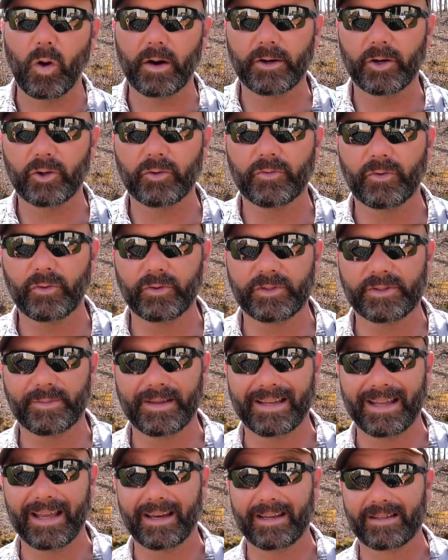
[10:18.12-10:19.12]
wonderful
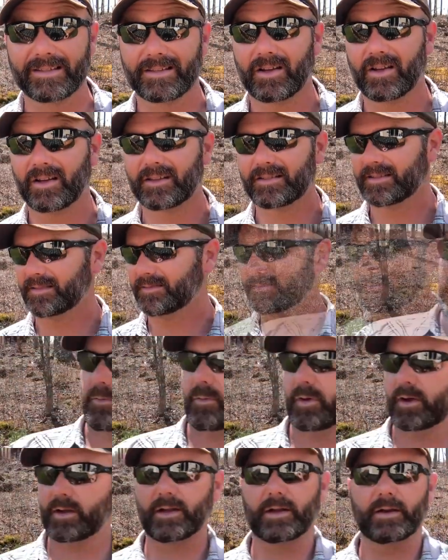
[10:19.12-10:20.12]
spaghetti sauce.
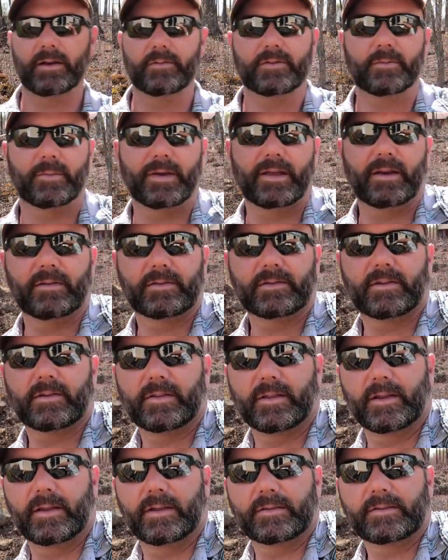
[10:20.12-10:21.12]
What kind of tomatoes are
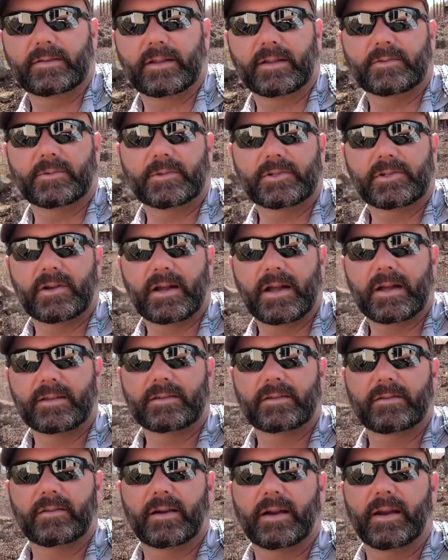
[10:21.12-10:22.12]
these? That's what you're
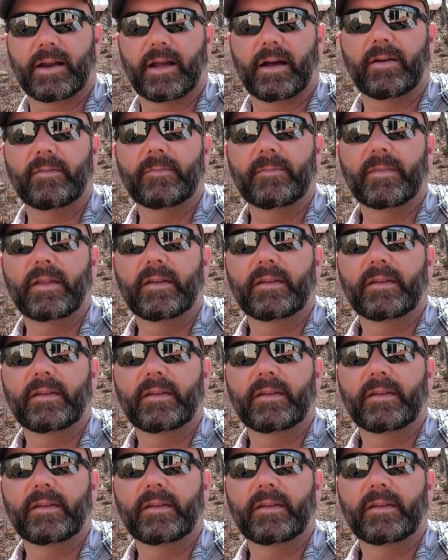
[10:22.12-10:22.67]
asking right now.